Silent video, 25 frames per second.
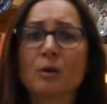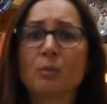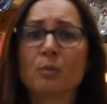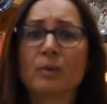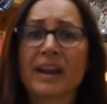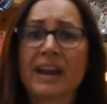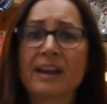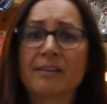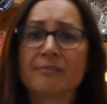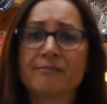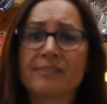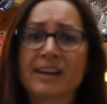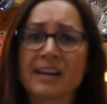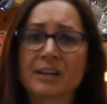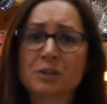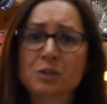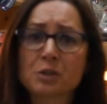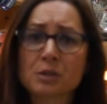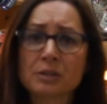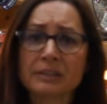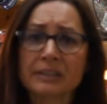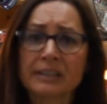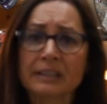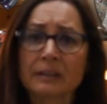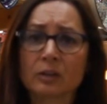we
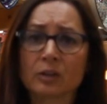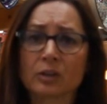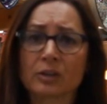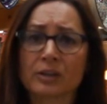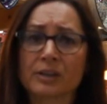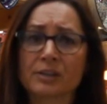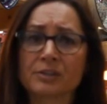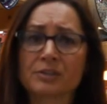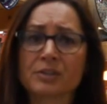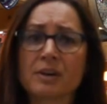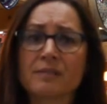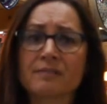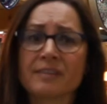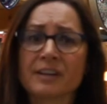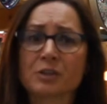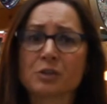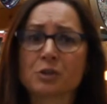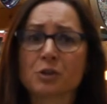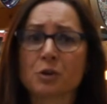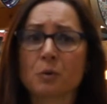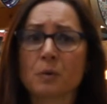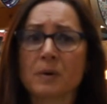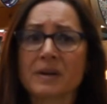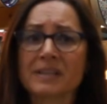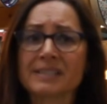eventually learned of a
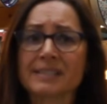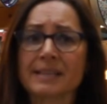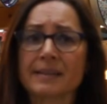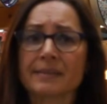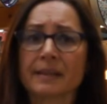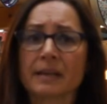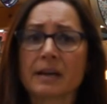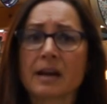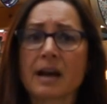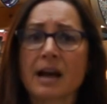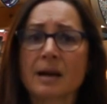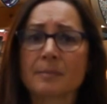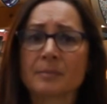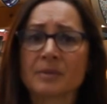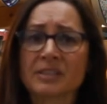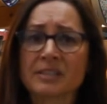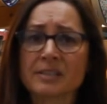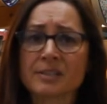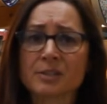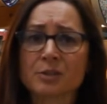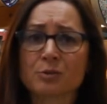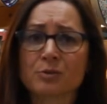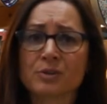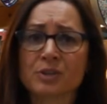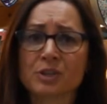choice that the
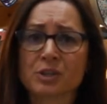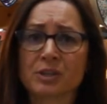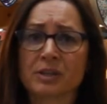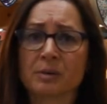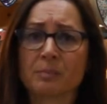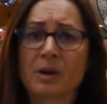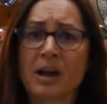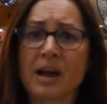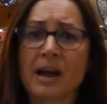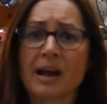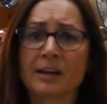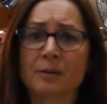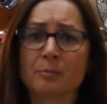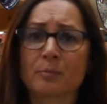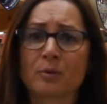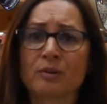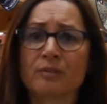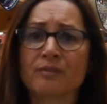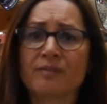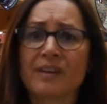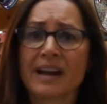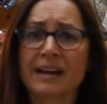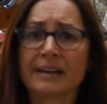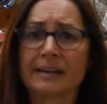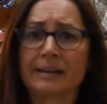communist regime had
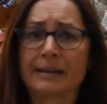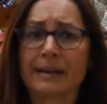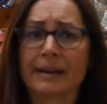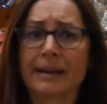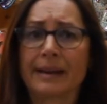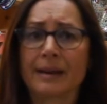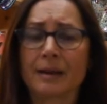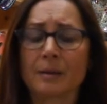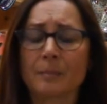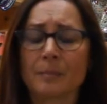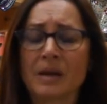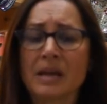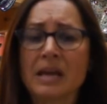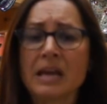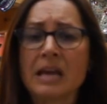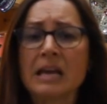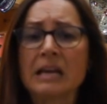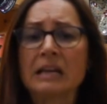provided him